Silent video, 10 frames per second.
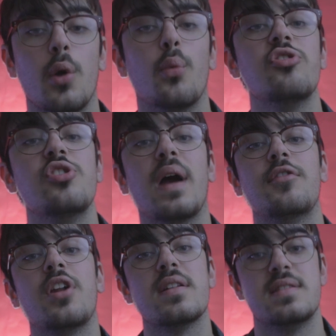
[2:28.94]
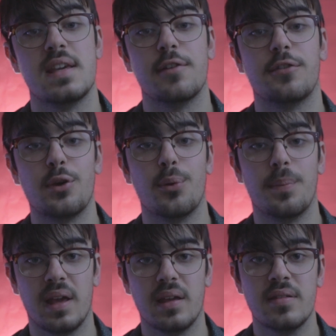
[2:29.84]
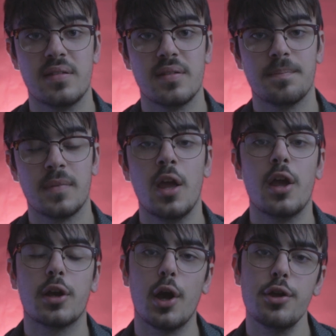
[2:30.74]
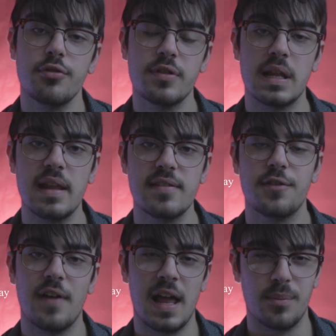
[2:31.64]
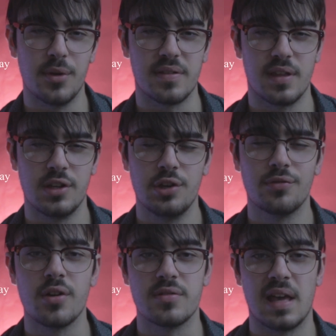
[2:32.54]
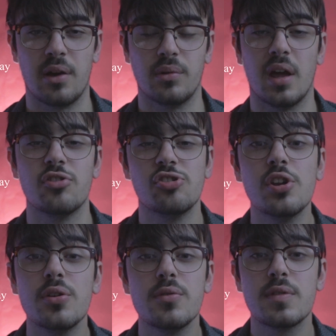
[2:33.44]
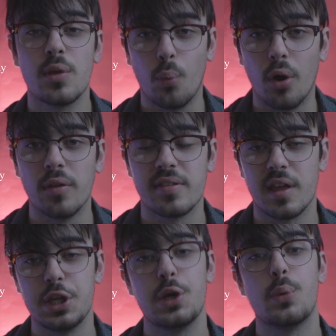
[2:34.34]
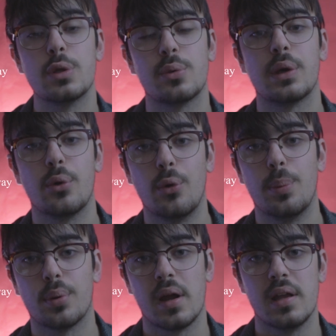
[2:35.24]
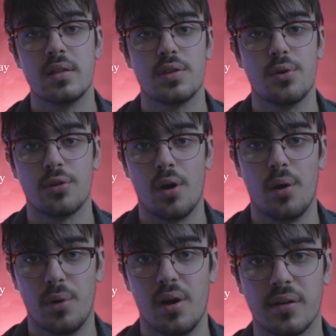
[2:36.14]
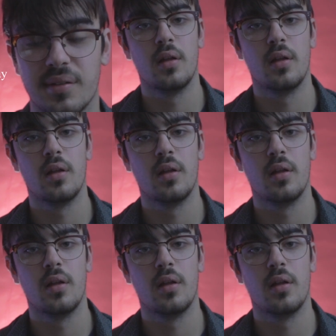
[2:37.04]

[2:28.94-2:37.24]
Once you have an idea for your piece, go through the list of elements that you wrote down and choose the ones that you want to incorporate into your artwork.